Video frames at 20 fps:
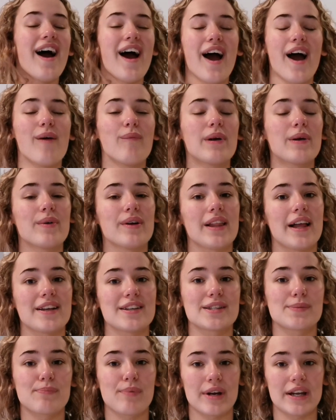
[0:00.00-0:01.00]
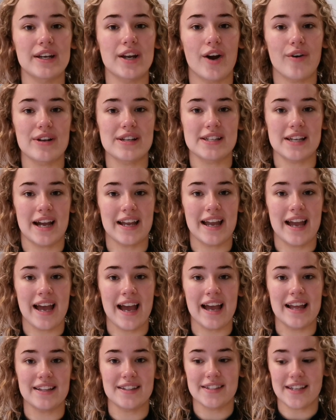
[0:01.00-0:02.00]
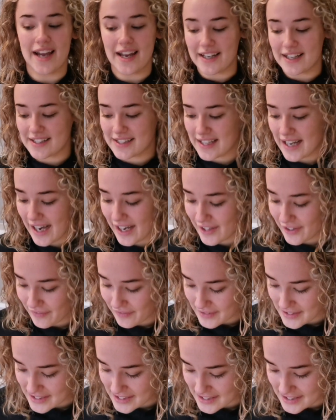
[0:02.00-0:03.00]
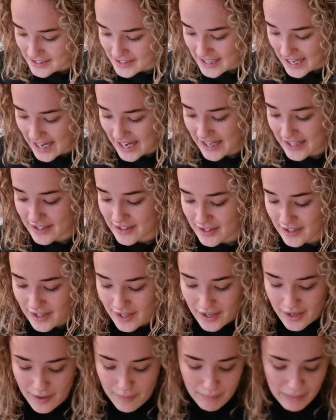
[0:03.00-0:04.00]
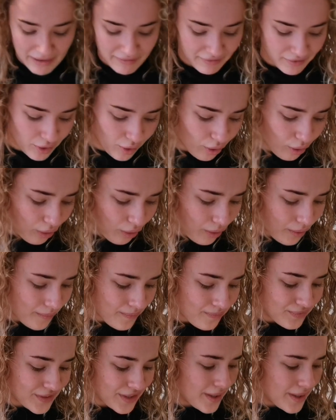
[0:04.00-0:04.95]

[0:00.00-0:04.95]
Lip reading: and we were like spraying our entire heads, and it's kind of stained my floor